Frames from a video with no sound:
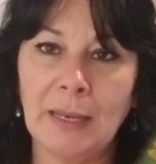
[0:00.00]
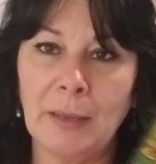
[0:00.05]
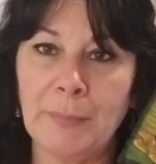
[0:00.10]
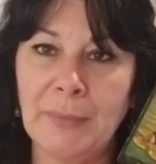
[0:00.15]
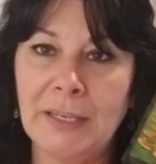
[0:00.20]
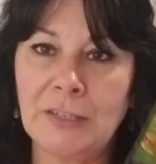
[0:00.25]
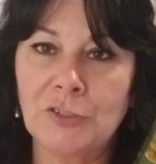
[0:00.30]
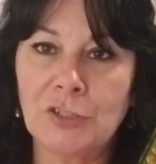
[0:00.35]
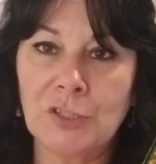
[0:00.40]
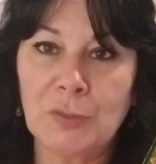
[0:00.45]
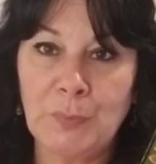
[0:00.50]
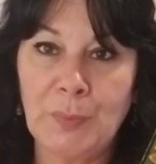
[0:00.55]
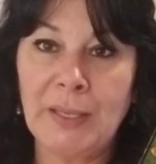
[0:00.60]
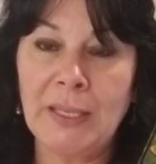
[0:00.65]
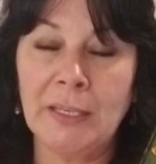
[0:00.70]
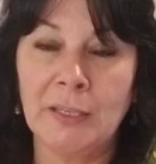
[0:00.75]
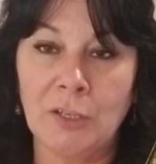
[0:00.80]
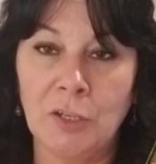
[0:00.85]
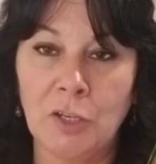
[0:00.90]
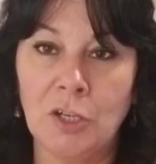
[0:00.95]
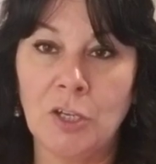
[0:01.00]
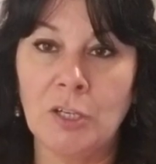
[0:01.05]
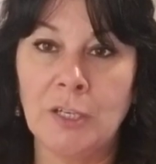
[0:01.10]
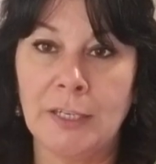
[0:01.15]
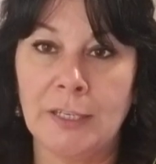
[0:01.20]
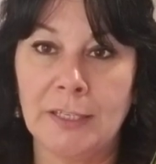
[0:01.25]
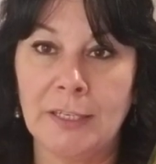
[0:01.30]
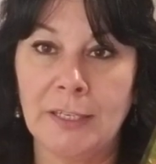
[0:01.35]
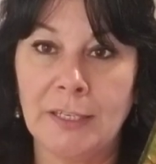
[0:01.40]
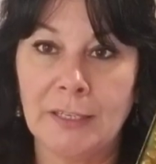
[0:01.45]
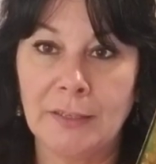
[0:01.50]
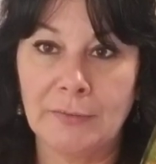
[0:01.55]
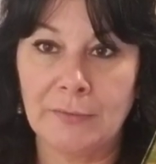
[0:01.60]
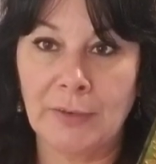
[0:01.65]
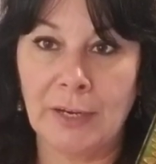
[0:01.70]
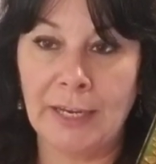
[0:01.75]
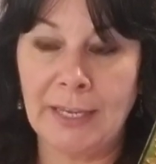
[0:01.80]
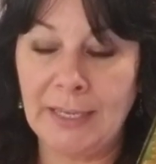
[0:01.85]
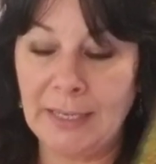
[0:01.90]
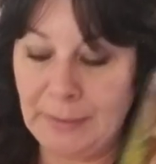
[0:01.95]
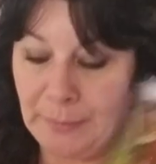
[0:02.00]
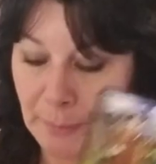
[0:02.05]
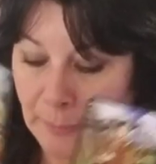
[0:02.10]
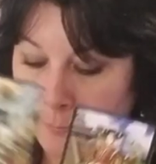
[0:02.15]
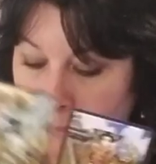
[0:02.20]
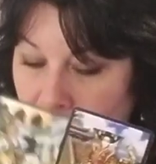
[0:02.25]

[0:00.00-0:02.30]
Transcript: I mean, just being good, right?